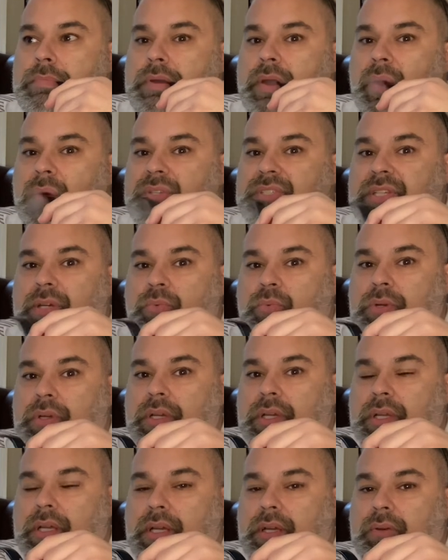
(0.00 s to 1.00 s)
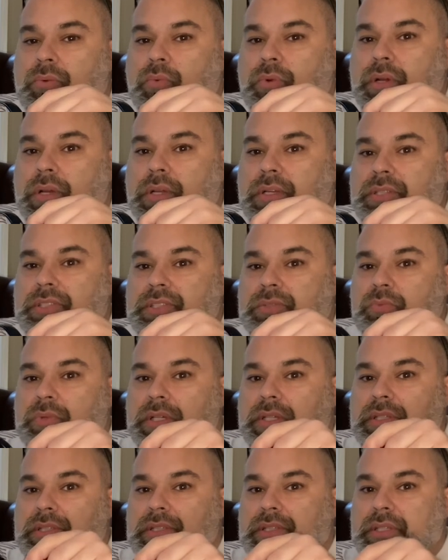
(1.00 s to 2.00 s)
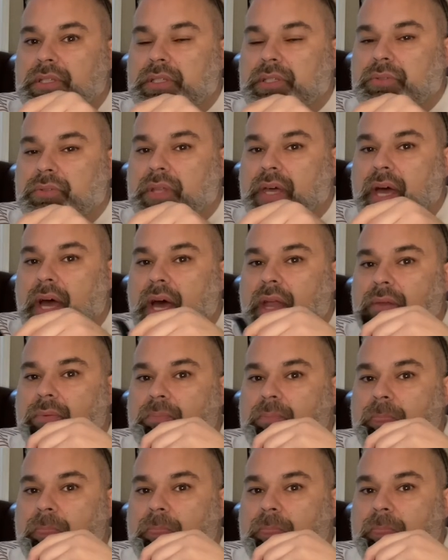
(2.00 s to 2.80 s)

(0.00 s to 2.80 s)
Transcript: And so we're gonna we're gonna switch to do that,